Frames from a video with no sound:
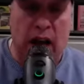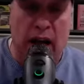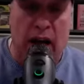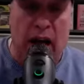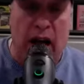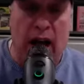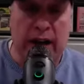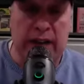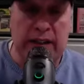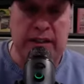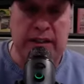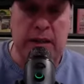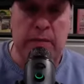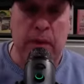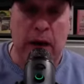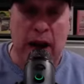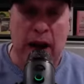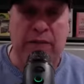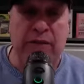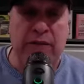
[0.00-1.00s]
I see,
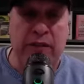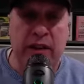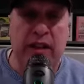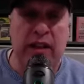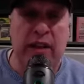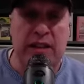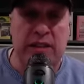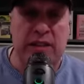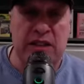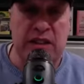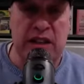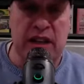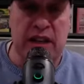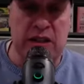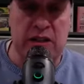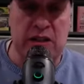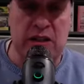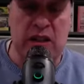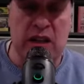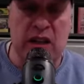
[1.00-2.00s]
my feeling is
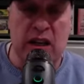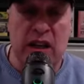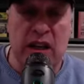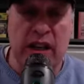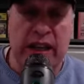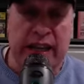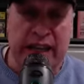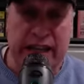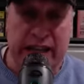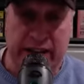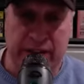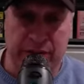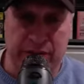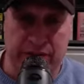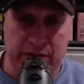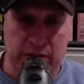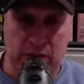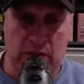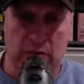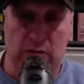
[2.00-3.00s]
this. If
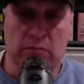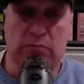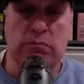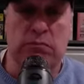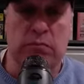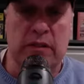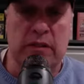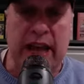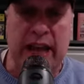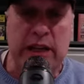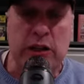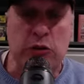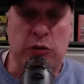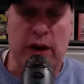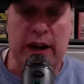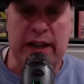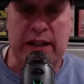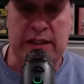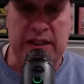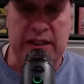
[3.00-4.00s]
they
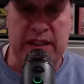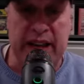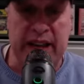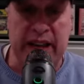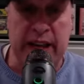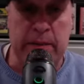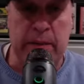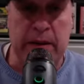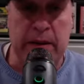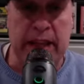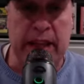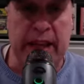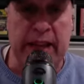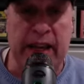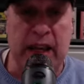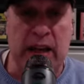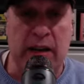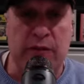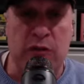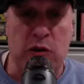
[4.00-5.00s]
trade Sam and they
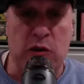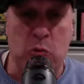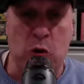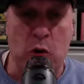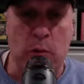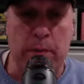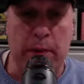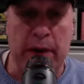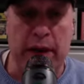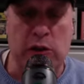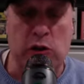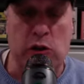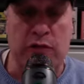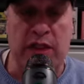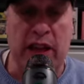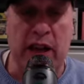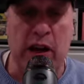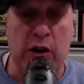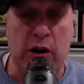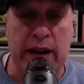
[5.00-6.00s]
get a few more picks, or if
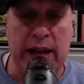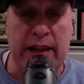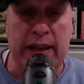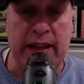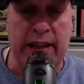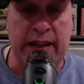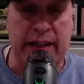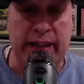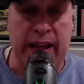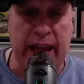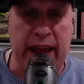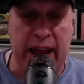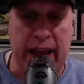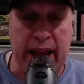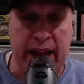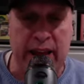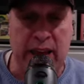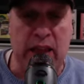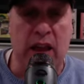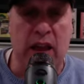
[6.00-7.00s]
they go down to the
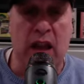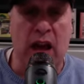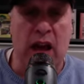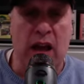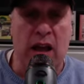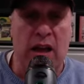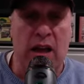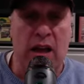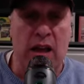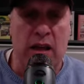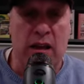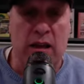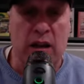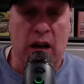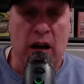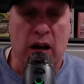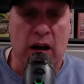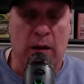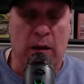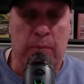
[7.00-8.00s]

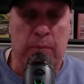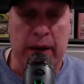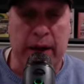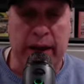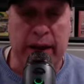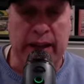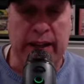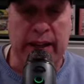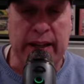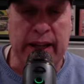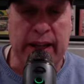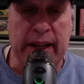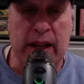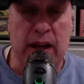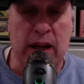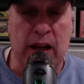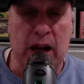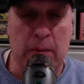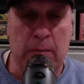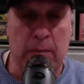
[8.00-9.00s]
8th pick and they get a
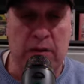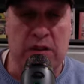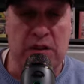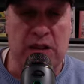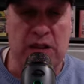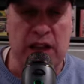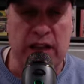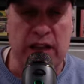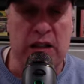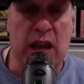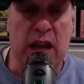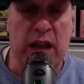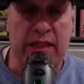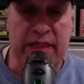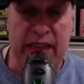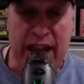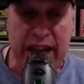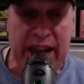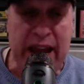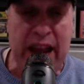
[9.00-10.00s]
couple of seconds,
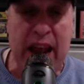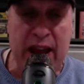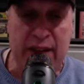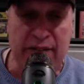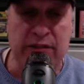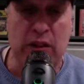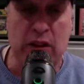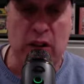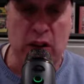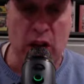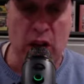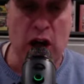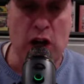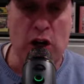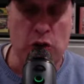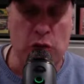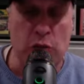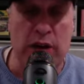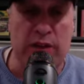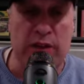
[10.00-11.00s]
they have the
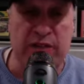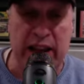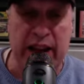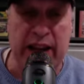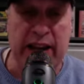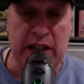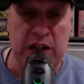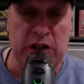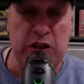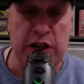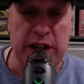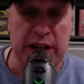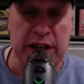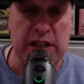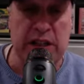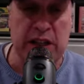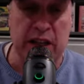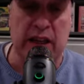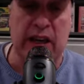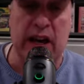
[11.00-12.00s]
luxury of taking a
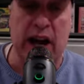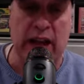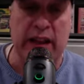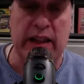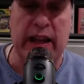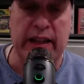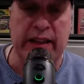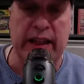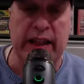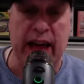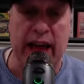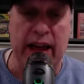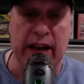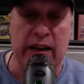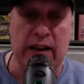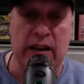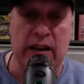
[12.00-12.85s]
chance on a guy like that.